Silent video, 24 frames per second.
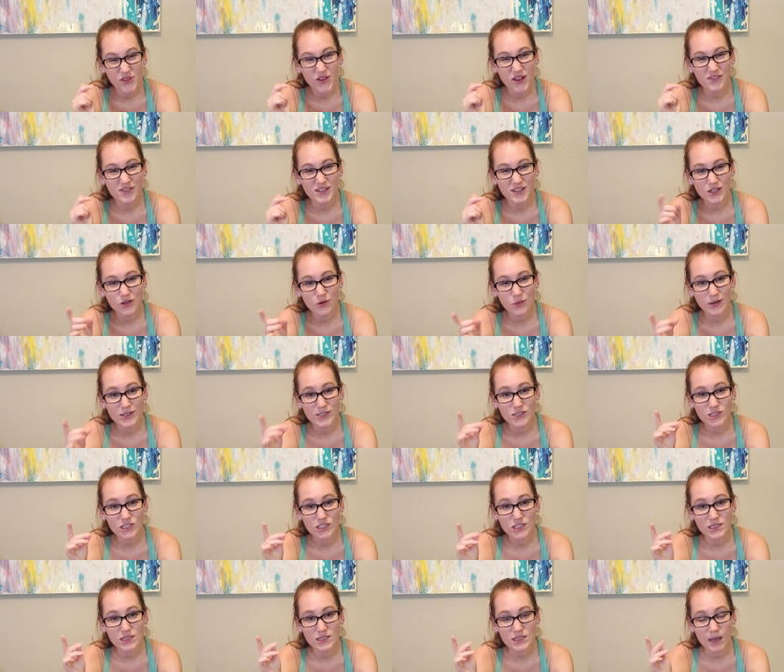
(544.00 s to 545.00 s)
you have any
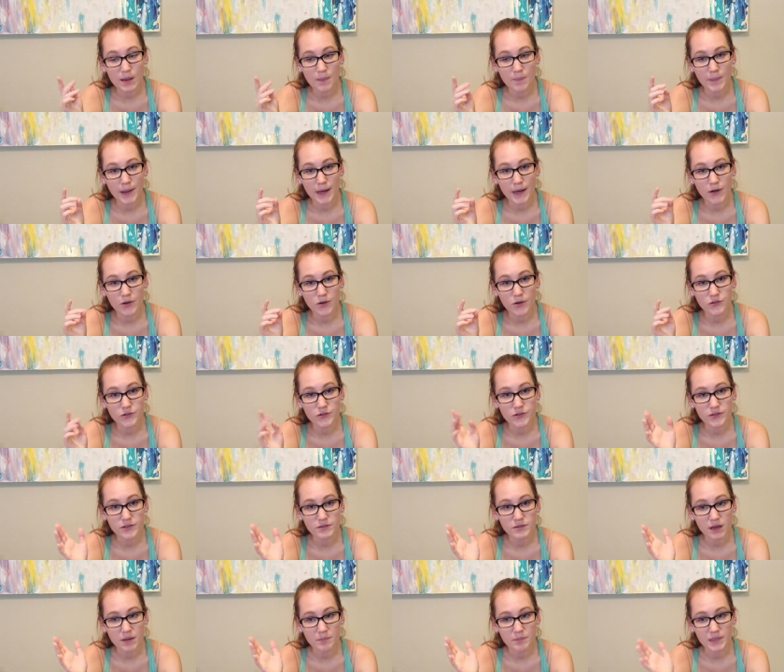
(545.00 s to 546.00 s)
questions about
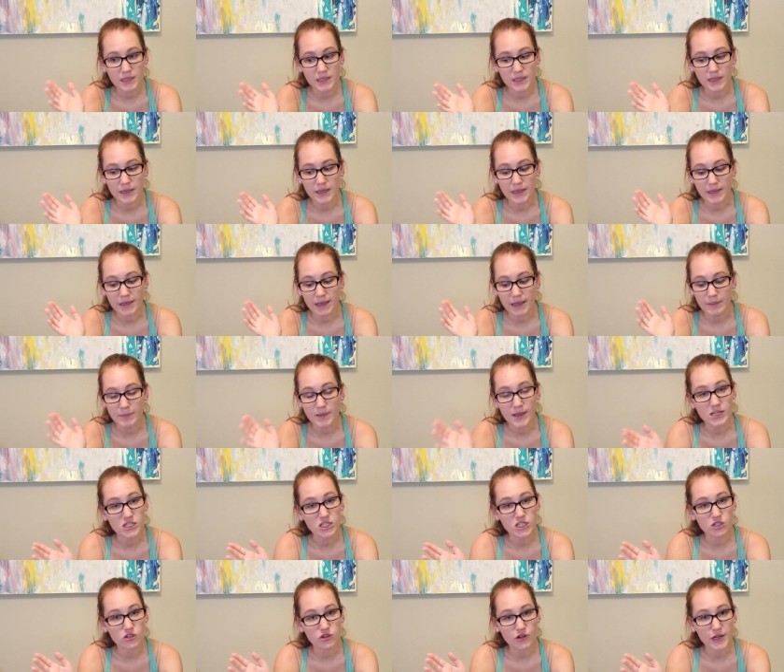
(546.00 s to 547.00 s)
being a
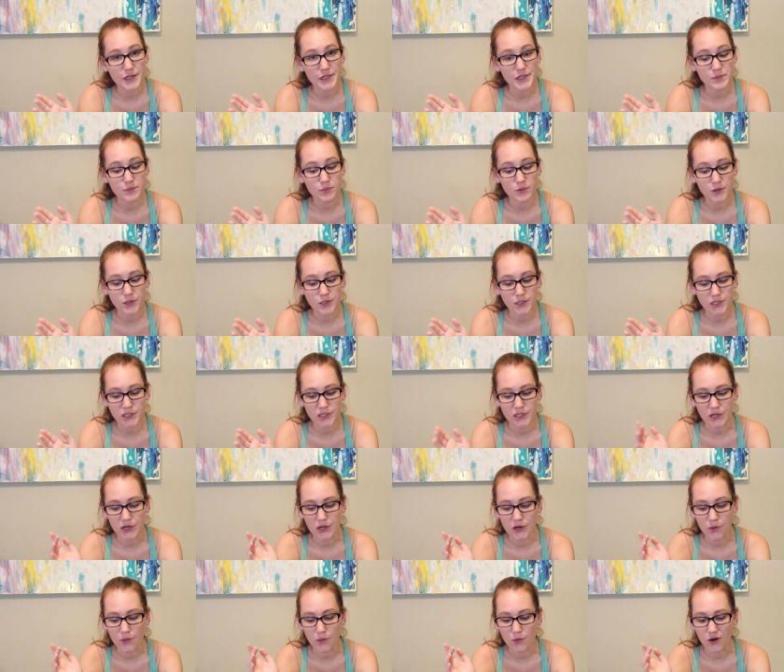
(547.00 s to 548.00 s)
patient
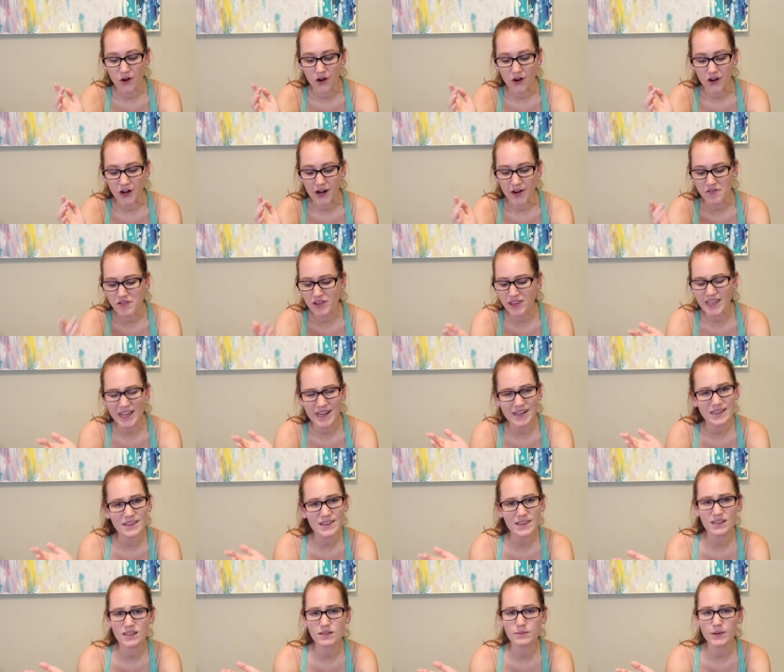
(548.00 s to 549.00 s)
transporter or really
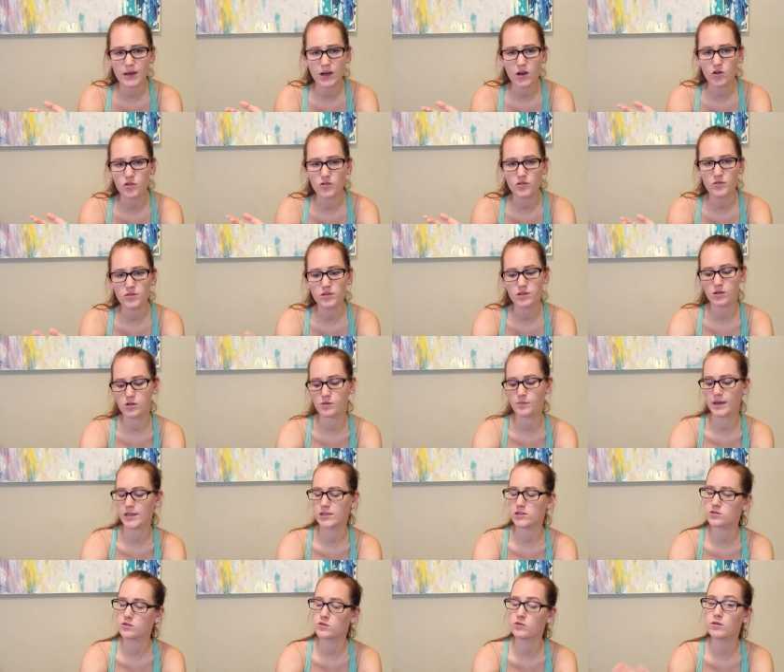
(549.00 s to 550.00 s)
anything about, you know, my
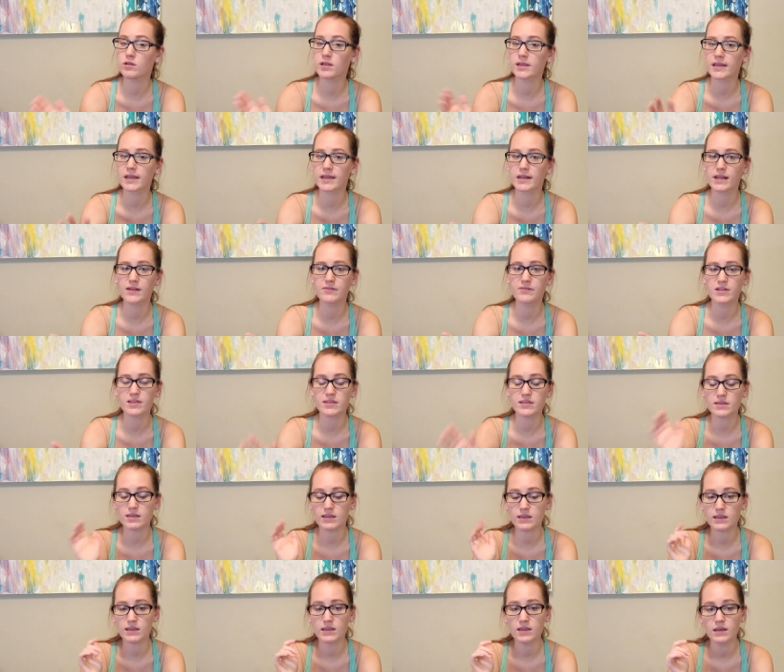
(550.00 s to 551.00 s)
schooling and
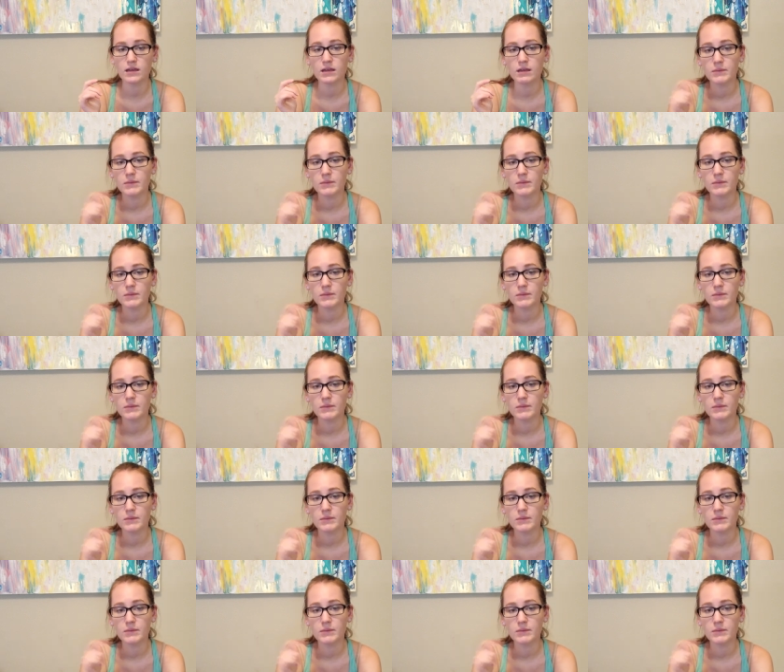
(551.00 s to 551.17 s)
everything,